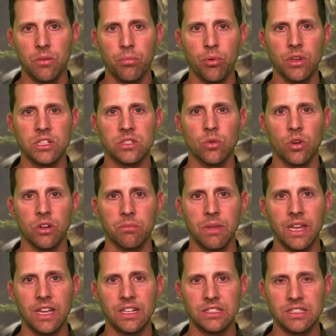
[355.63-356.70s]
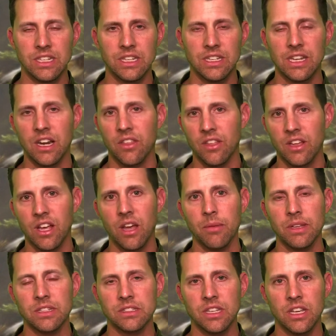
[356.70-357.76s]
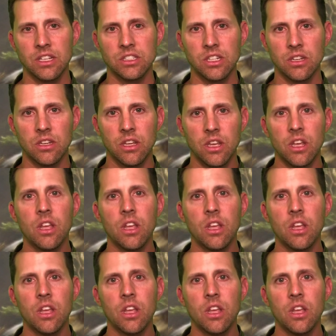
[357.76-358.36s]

to Prehistoric Magazine down in the comment section.